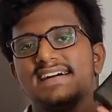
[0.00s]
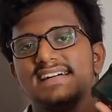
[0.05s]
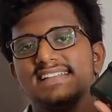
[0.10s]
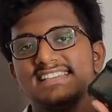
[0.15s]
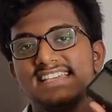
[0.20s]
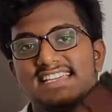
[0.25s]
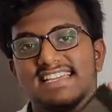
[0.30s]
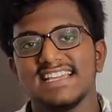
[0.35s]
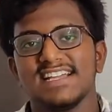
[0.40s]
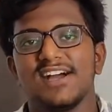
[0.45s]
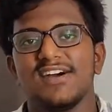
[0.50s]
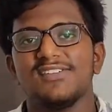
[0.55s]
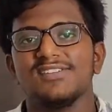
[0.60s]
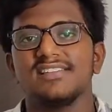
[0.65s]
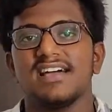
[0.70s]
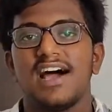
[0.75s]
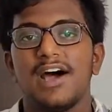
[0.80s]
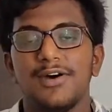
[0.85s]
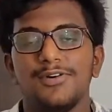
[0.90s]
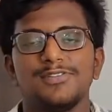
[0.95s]
checking out
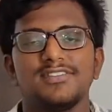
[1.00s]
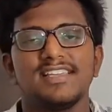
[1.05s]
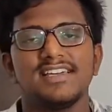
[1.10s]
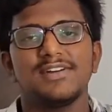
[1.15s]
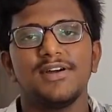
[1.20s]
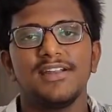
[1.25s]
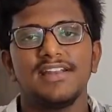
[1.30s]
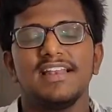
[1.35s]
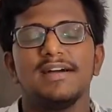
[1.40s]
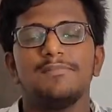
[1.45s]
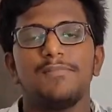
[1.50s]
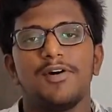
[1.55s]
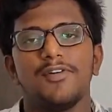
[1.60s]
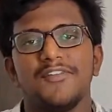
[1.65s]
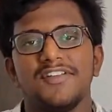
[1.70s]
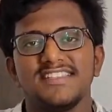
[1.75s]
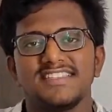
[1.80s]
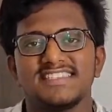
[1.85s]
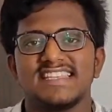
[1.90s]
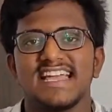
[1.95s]
how the Gorillapod
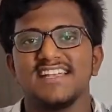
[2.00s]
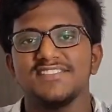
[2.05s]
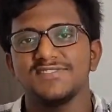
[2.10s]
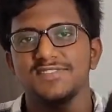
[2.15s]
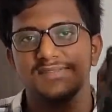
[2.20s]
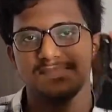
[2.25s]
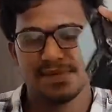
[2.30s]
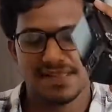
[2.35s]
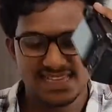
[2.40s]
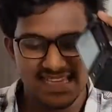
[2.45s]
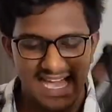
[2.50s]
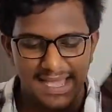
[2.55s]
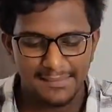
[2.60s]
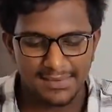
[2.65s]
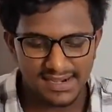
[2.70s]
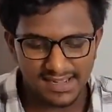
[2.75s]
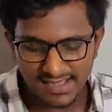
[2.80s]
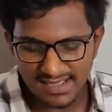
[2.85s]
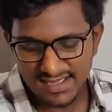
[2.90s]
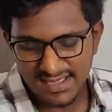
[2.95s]
withstands with my
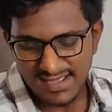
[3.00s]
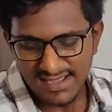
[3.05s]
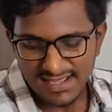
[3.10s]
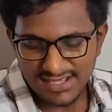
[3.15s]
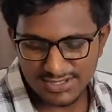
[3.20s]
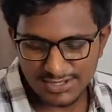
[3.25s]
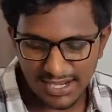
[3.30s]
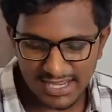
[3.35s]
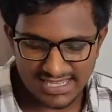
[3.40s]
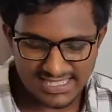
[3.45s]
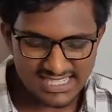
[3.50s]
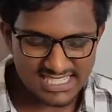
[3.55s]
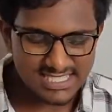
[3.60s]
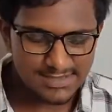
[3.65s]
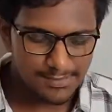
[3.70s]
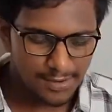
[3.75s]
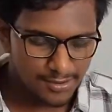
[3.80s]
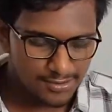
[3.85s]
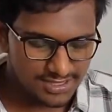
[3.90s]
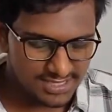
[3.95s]
camera. So I'll just
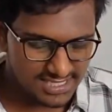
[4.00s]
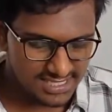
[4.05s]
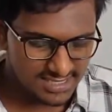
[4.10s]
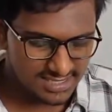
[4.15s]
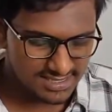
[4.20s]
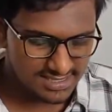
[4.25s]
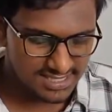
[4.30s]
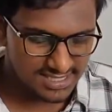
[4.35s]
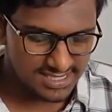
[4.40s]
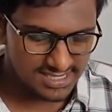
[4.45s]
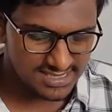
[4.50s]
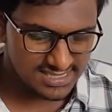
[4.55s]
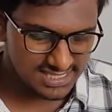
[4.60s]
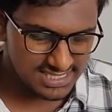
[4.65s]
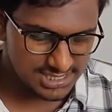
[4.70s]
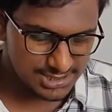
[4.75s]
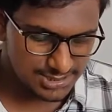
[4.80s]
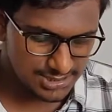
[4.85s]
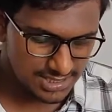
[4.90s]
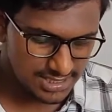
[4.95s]
mount it
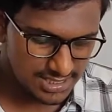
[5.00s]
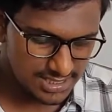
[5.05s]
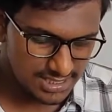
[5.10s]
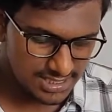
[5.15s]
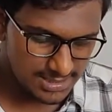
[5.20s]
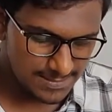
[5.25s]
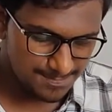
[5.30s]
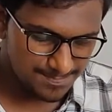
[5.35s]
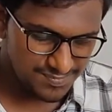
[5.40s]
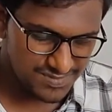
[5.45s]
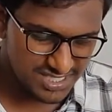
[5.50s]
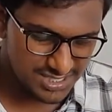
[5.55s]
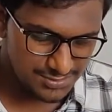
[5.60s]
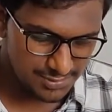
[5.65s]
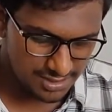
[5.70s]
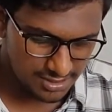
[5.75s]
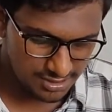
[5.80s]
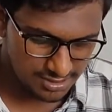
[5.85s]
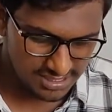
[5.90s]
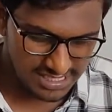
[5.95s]
this
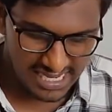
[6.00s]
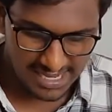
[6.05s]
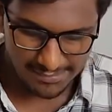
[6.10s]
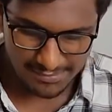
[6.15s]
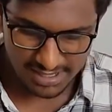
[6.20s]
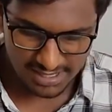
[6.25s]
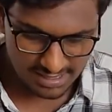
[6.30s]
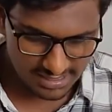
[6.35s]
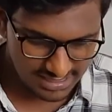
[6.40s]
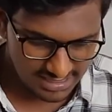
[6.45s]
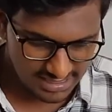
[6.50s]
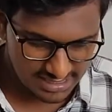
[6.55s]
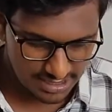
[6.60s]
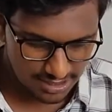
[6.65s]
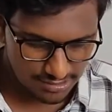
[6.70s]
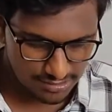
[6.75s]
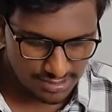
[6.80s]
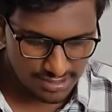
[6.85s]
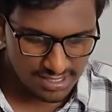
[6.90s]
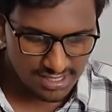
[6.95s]
one on camera right
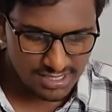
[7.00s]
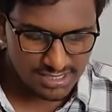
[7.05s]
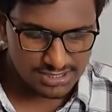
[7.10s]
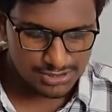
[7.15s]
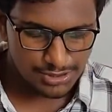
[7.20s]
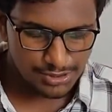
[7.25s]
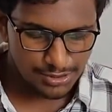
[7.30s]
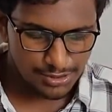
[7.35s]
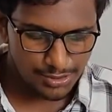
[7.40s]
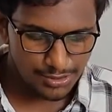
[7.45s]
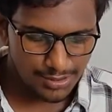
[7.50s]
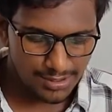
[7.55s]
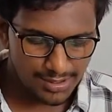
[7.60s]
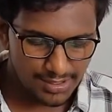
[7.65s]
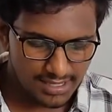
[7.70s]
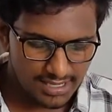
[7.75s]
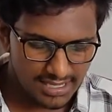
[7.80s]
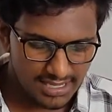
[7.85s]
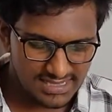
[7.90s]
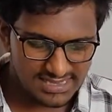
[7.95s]
now. So
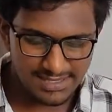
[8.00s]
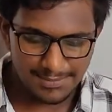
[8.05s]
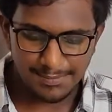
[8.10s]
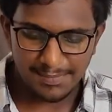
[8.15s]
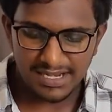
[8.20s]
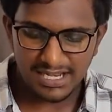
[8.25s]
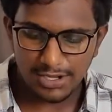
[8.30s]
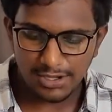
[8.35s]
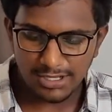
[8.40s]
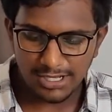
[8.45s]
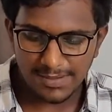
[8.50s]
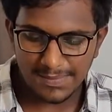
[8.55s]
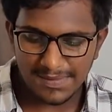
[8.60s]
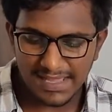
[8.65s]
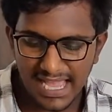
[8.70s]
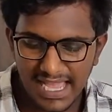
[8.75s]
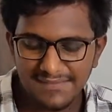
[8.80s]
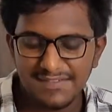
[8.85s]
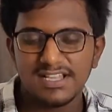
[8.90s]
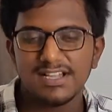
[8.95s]
at the below you'll be
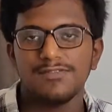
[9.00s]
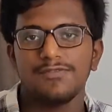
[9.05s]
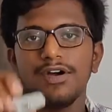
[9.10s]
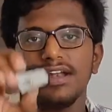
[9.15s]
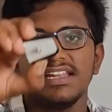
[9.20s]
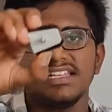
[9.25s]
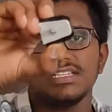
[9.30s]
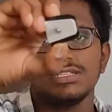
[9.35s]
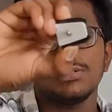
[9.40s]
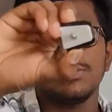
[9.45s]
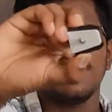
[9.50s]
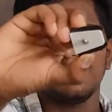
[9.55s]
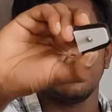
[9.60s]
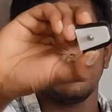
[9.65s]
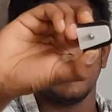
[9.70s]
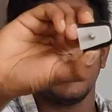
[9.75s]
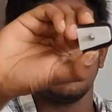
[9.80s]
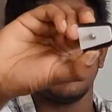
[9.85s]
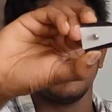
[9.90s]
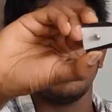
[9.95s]
having
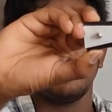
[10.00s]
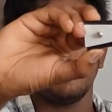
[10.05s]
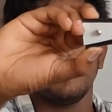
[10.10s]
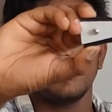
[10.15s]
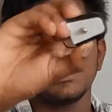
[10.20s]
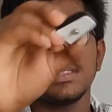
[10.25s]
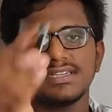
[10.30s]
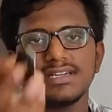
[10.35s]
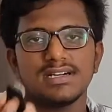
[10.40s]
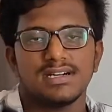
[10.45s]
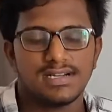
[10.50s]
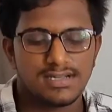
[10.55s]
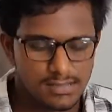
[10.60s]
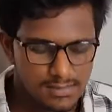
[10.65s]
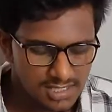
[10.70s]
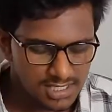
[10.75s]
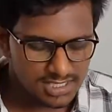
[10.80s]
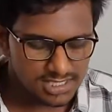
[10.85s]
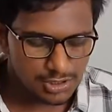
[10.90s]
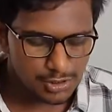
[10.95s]
1/4
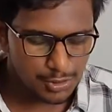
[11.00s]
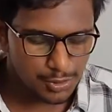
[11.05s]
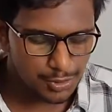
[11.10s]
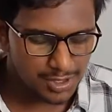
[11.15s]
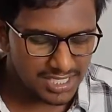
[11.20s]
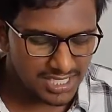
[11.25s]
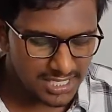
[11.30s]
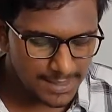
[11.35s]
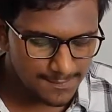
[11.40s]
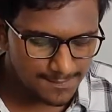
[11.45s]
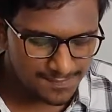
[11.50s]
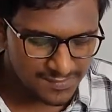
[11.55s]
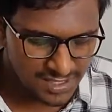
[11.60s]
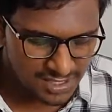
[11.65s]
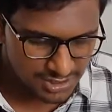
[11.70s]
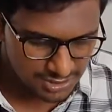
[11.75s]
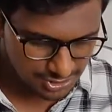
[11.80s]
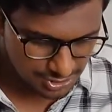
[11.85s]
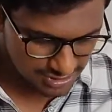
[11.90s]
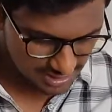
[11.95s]
screw here
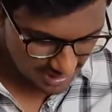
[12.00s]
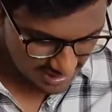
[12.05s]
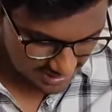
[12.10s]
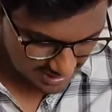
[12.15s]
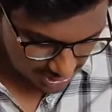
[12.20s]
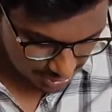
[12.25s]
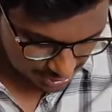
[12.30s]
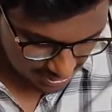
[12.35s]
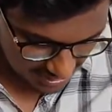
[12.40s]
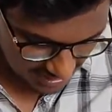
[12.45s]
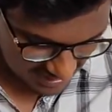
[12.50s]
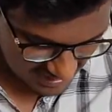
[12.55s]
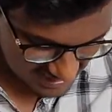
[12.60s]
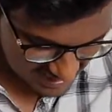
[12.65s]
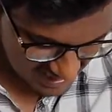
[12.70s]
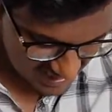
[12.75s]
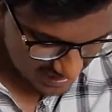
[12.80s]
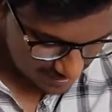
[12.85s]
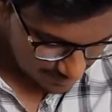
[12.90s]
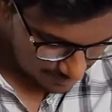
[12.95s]
so that you can
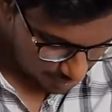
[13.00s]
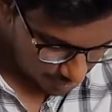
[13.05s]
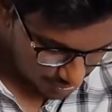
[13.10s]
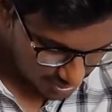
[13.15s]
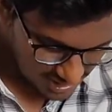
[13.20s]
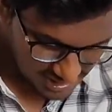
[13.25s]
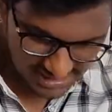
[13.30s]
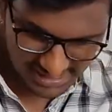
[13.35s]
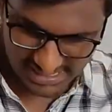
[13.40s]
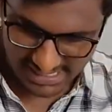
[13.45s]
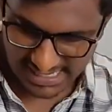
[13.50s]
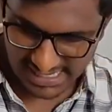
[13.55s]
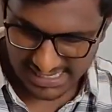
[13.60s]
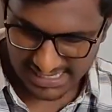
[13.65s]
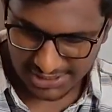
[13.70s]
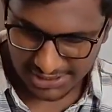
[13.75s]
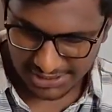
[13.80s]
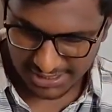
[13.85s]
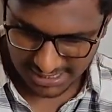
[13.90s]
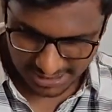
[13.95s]
easily mount here
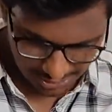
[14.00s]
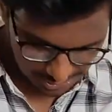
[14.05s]
and you can